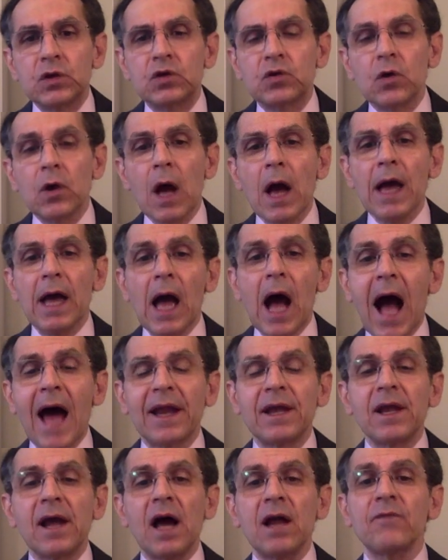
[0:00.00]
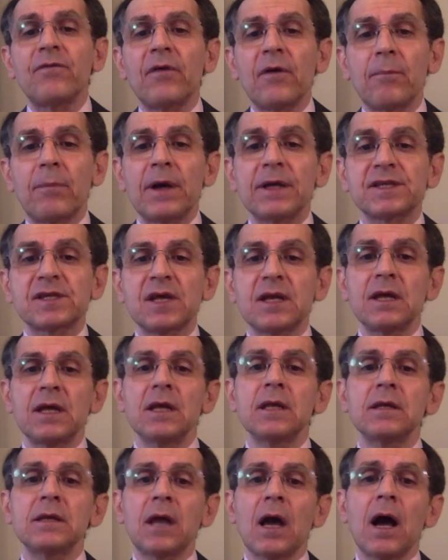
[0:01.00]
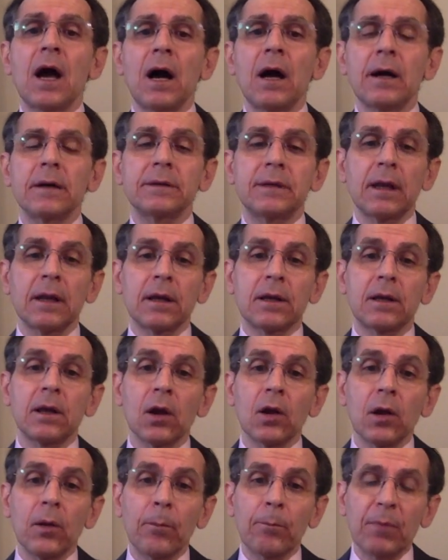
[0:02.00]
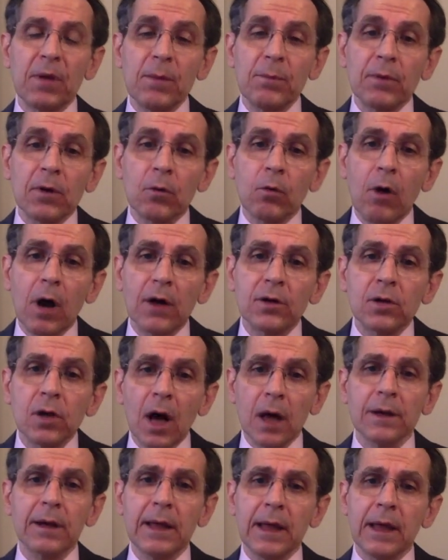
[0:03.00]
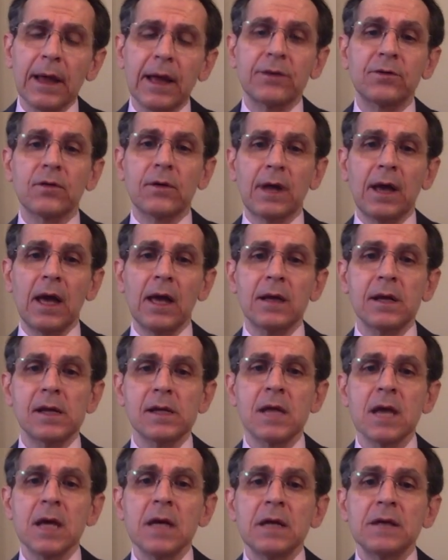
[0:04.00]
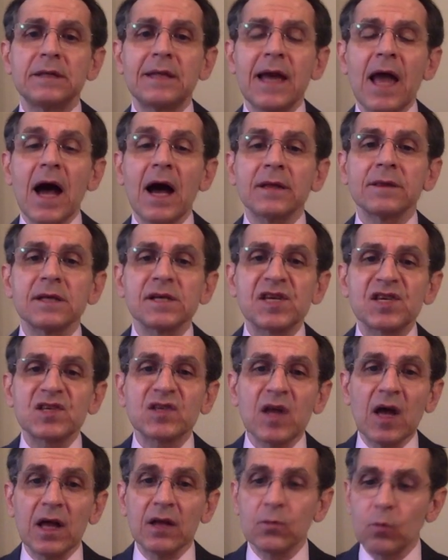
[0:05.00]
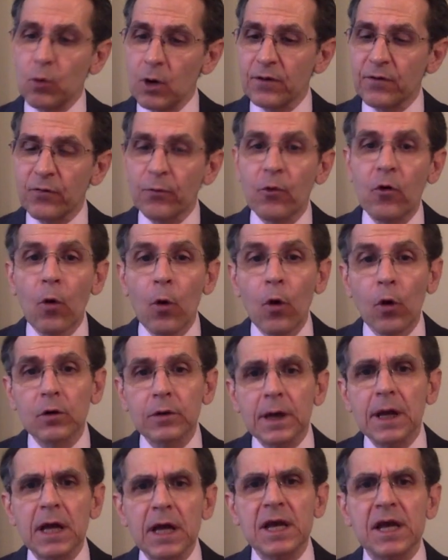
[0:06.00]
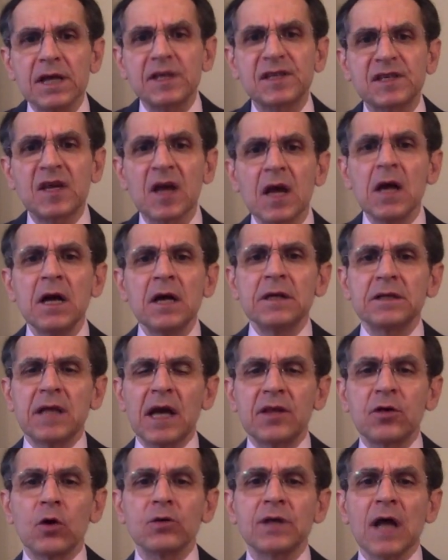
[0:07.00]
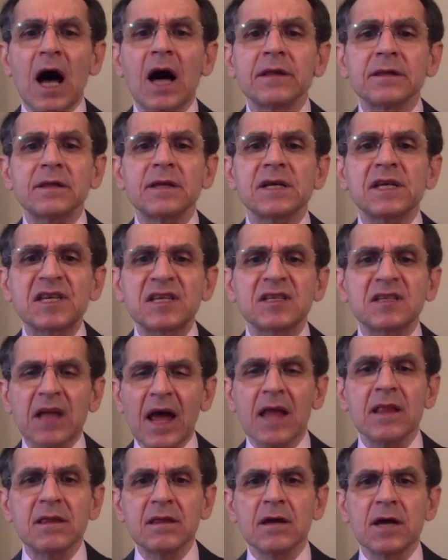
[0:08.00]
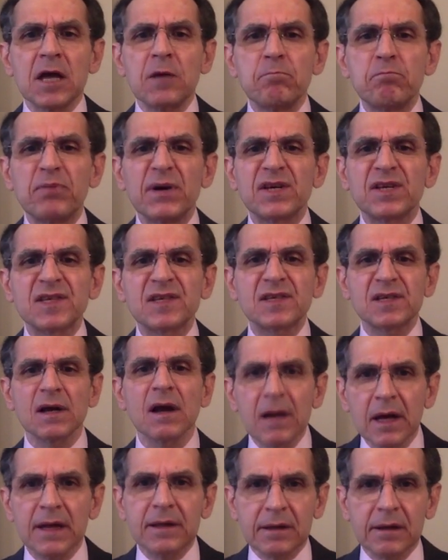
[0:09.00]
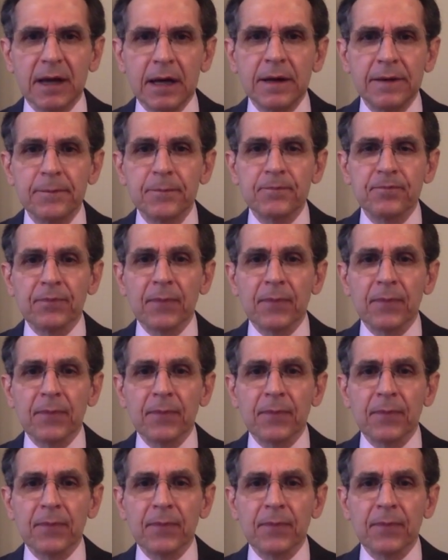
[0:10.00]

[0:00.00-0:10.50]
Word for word: To analphabets in India, the, the people who are not educated, they understand what gold is. They don't understand the imbecility